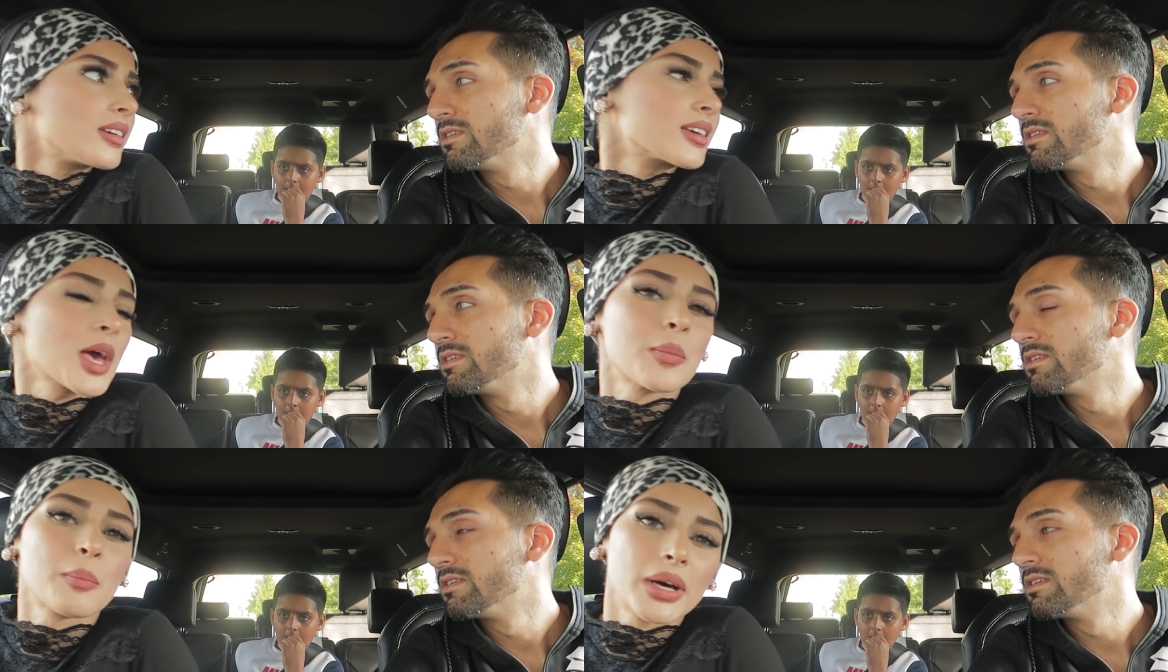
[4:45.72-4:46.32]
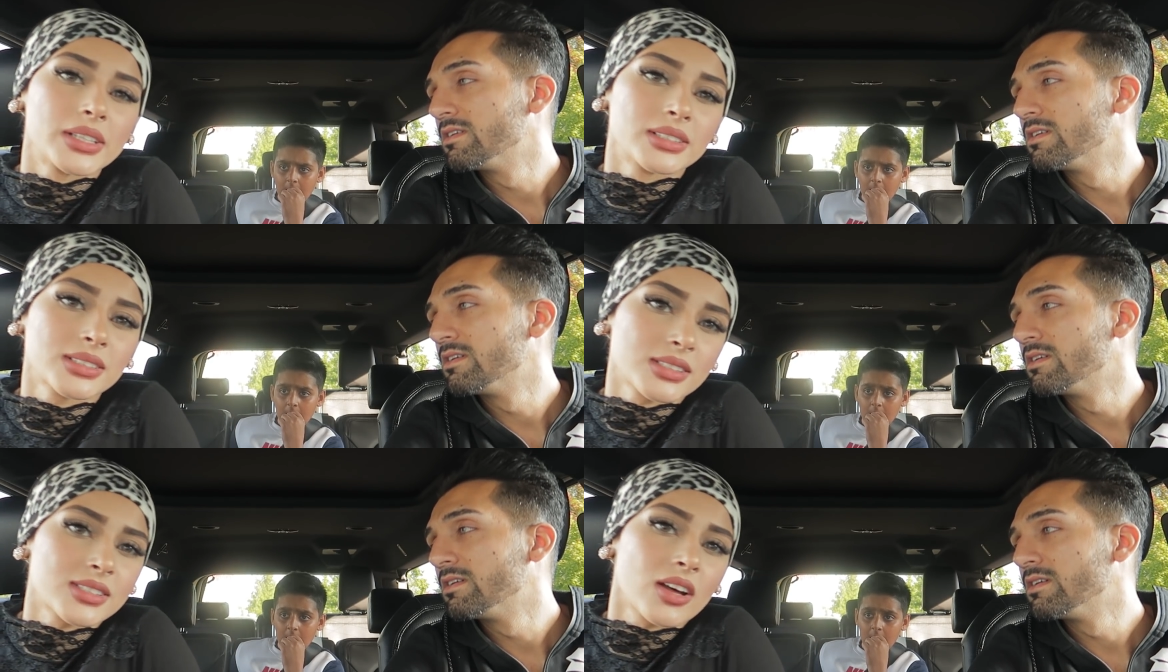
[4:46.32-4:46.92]
Speaker 1: It can't melt.
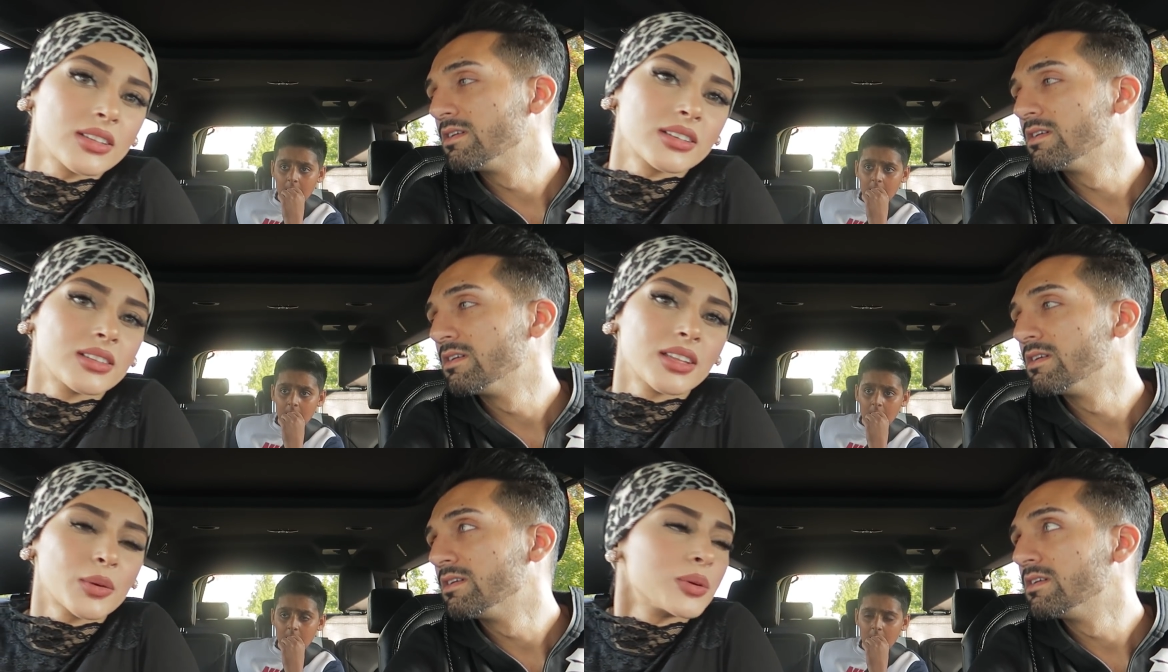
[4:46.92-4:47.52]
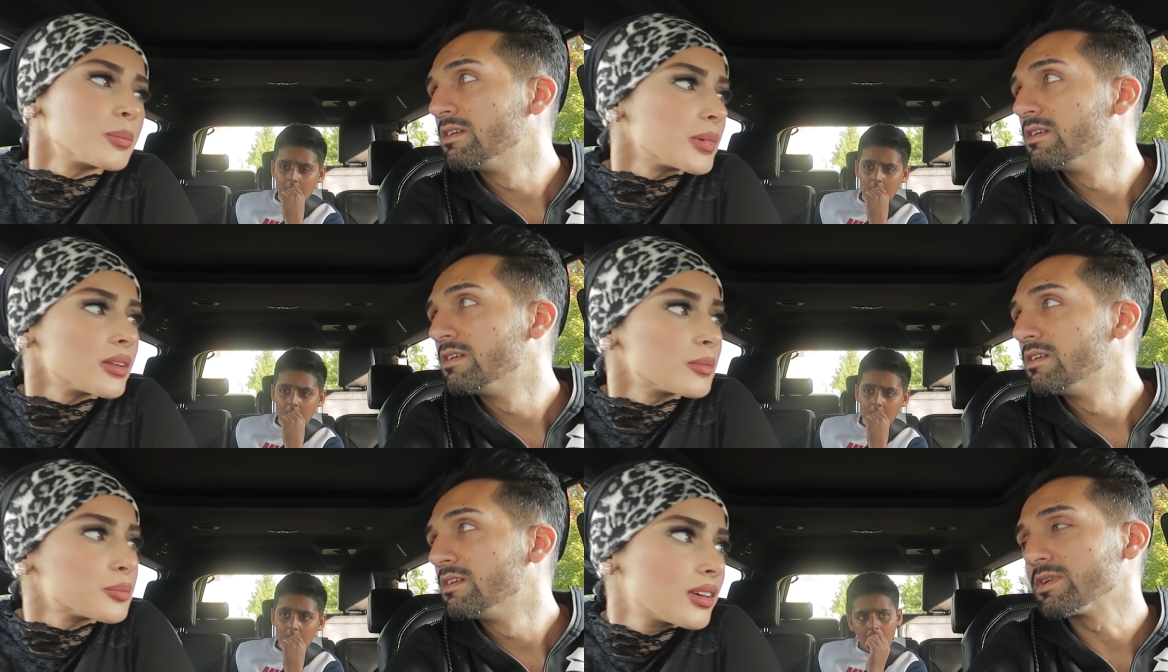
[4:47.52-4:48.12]
It's not like a liquid.
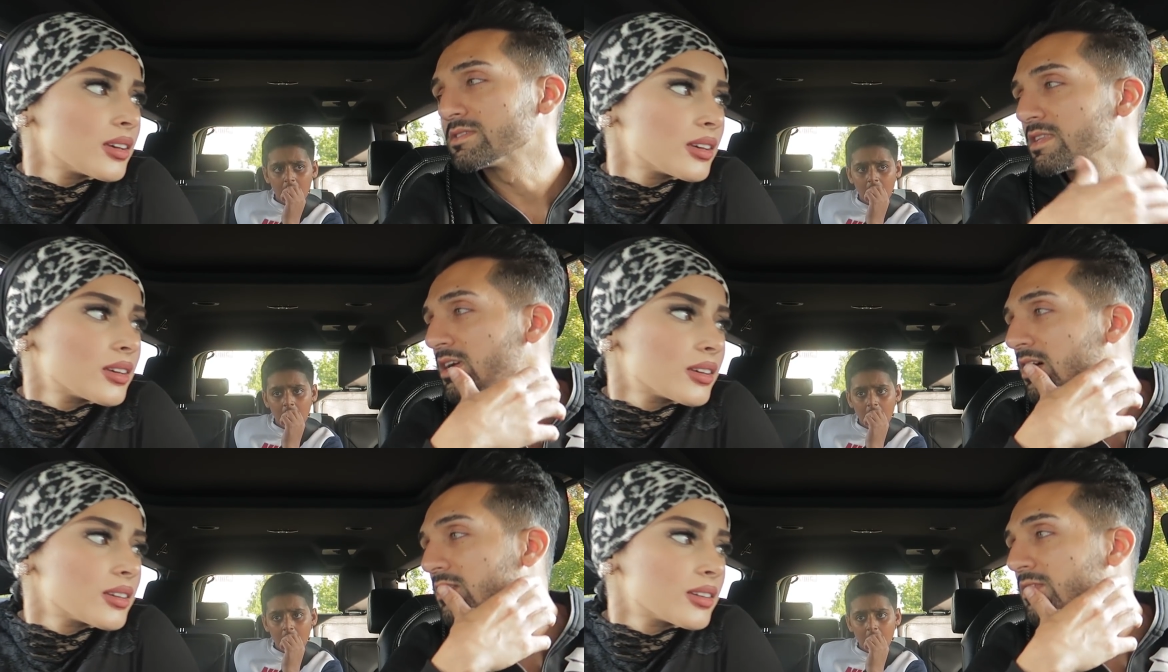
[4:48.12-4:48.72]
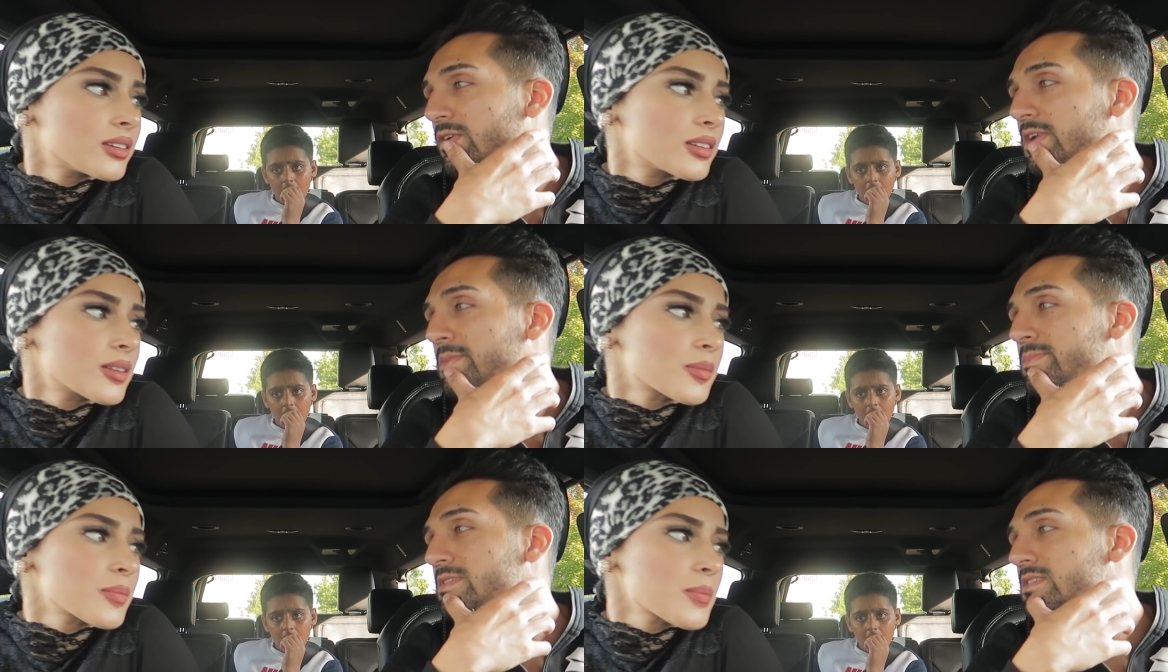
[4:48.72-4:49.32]
Speaker 2: But it's like under your
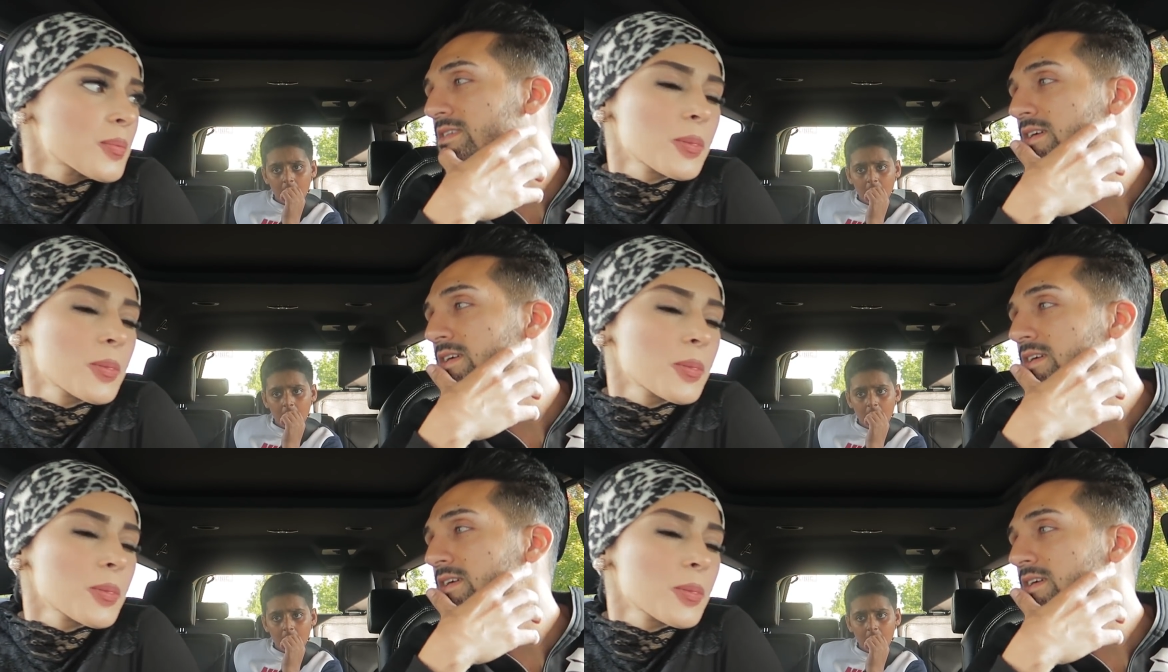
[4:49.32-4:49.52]
lips.